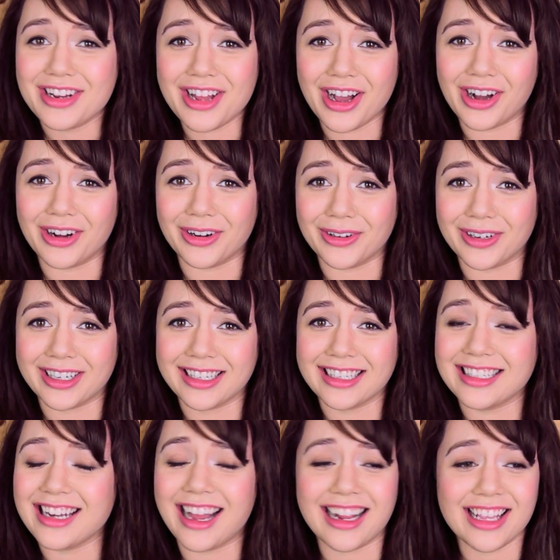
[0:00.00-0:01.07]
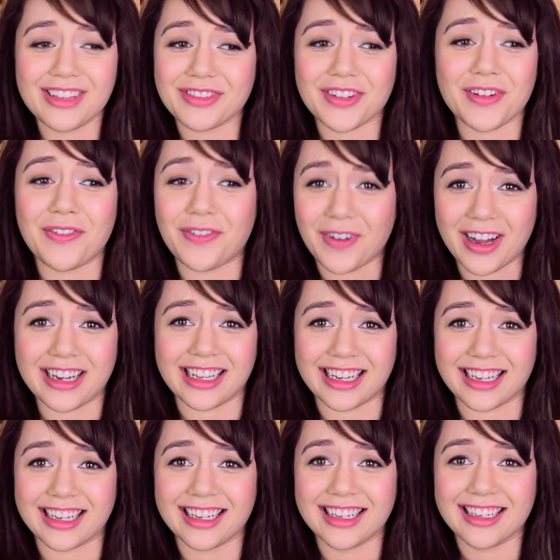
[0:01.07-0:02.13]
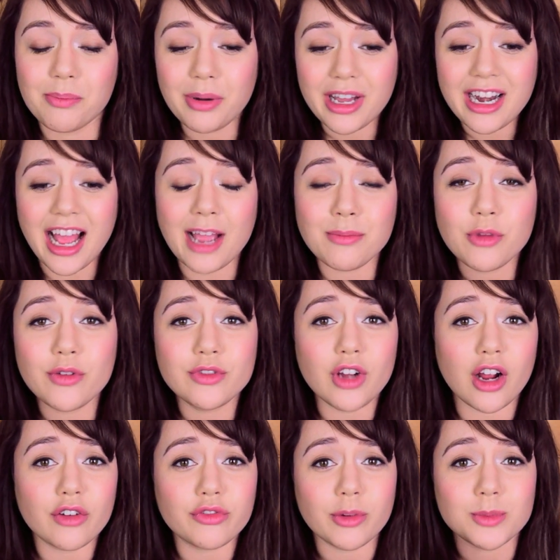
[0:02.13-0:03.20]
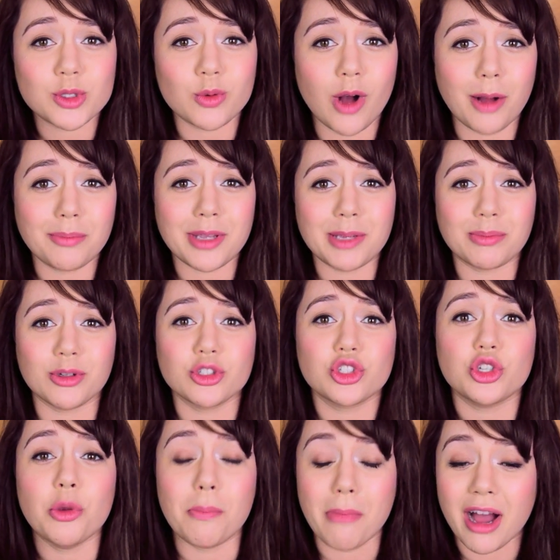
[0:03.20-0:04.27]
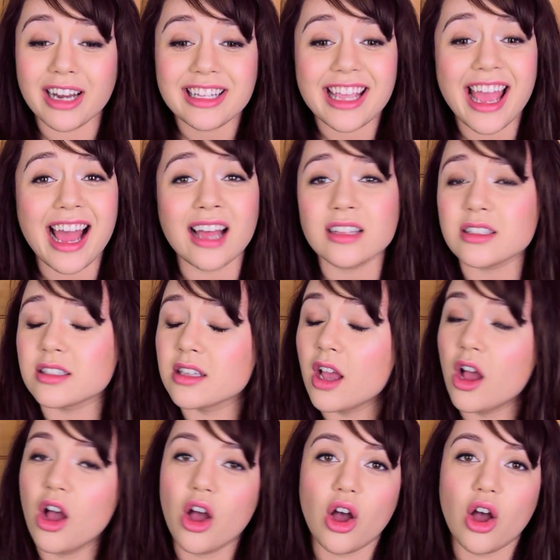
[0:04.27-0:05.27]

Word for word: No, not even funny. But I moved on from swamp people to mudcats.